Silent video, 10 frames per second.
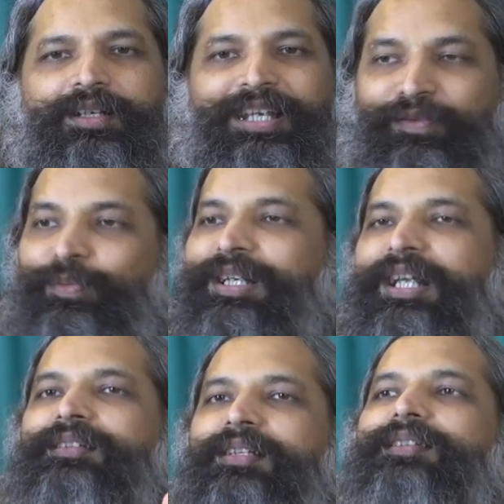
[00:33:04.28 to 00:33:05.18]
If we
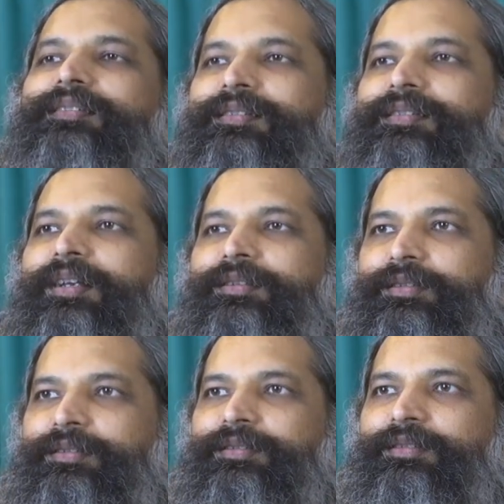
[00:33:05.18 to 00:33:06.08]
take this as a
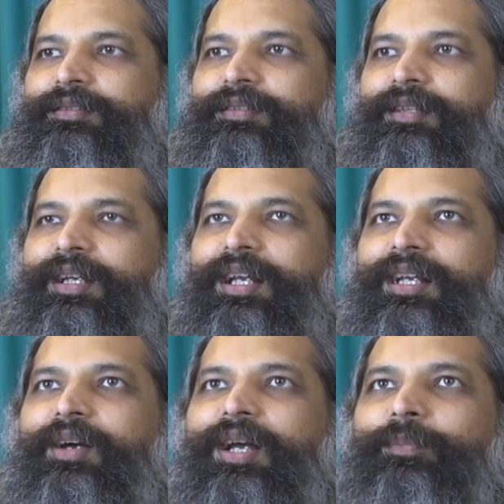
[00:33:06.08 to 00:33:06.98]
standard,
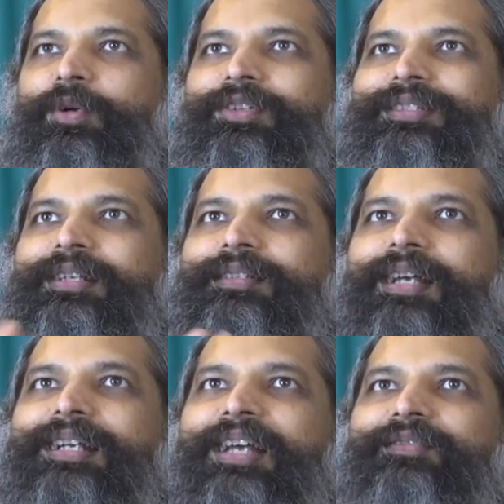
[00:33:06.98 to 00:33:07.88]
and now I'm going to set
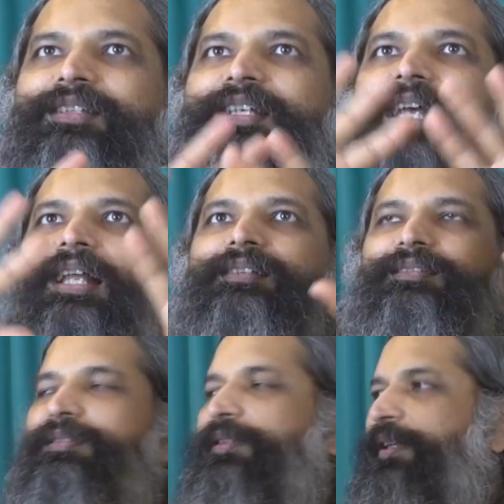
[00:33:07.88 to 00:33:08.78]
aside everything
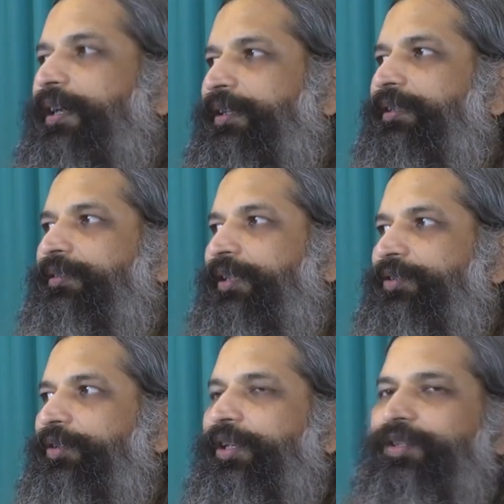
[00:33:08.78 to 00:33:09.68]
else regarding the
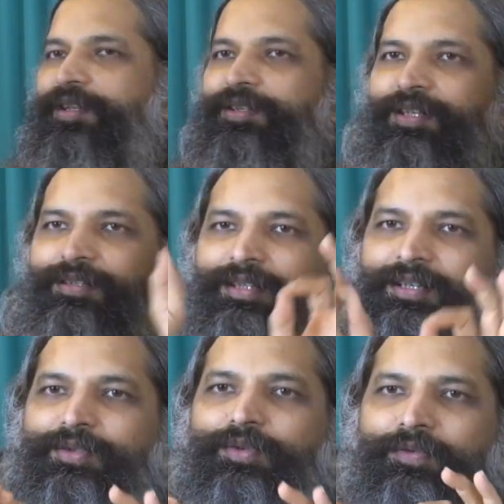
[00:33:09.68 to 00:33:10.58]
education, just
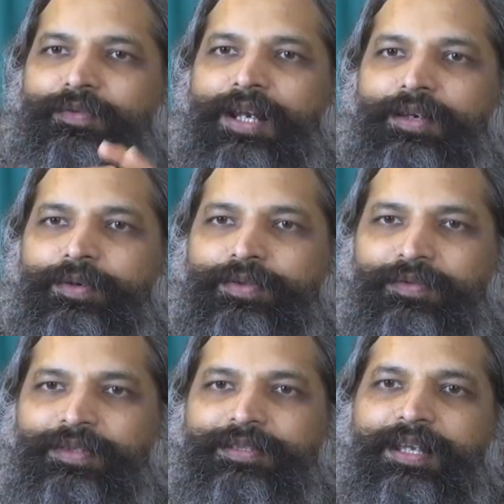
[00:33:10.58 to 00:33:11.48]
these two values
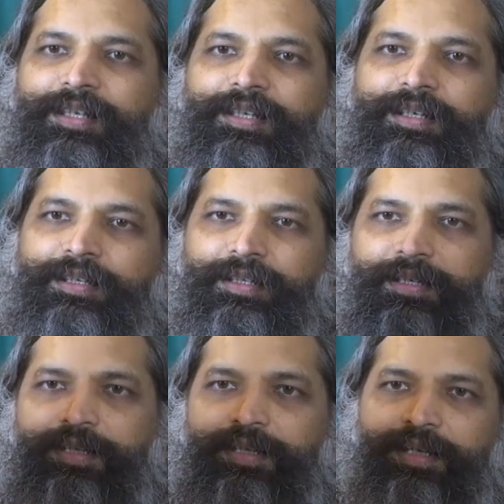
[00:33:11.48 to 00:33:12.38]
of the psychic
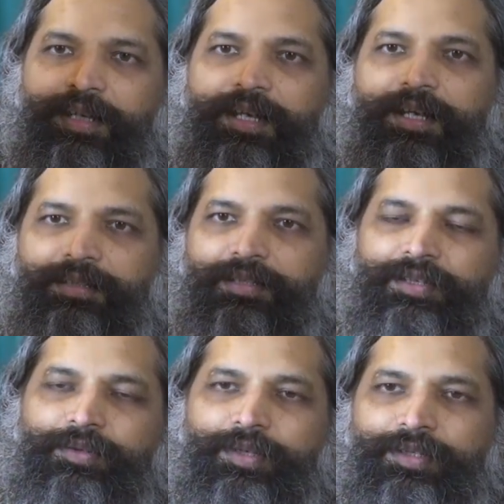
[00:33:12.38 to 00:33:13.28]
and the
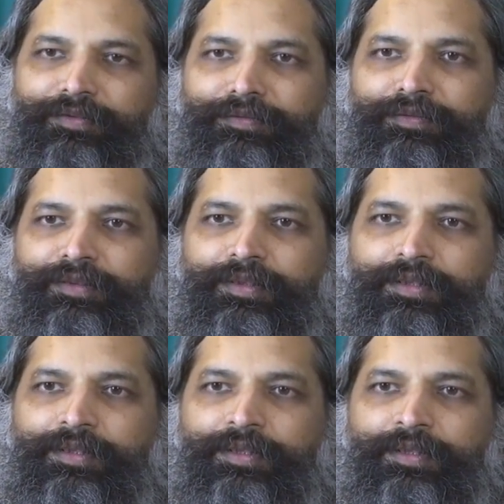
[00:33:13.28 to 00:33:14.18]
intuitive.
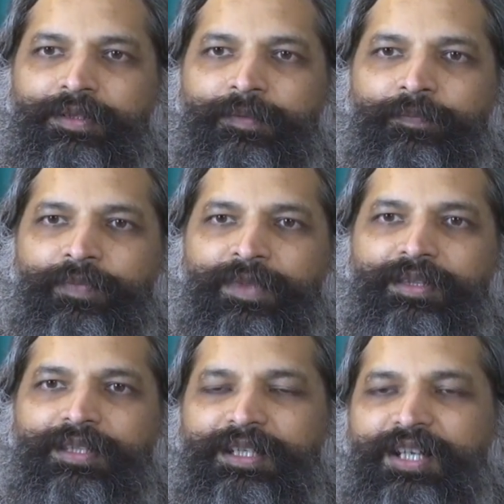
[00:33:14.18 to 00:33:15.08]

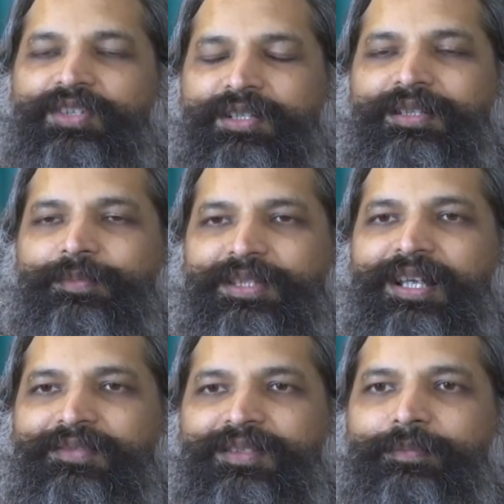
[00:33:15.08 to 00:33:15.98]
The teachers
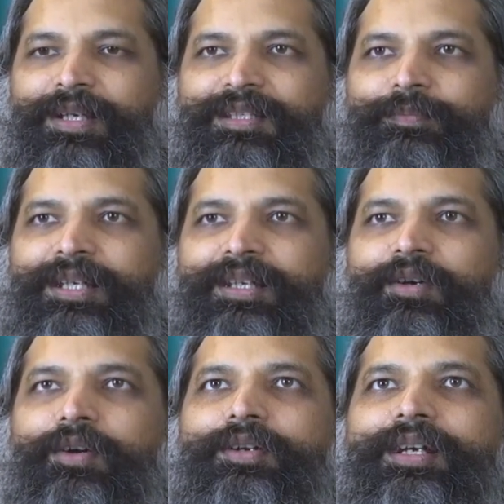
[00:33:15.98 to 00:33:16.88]
themselves must be
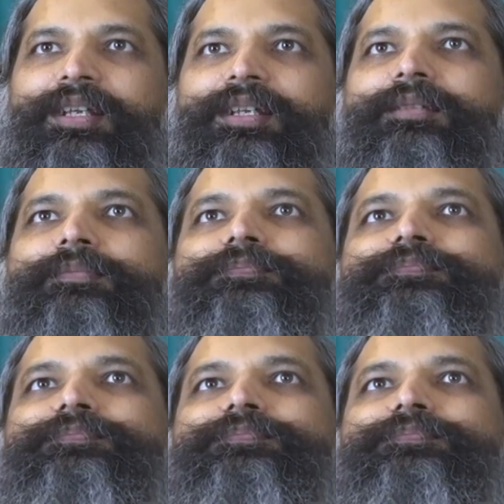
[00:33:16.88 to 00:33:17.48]
already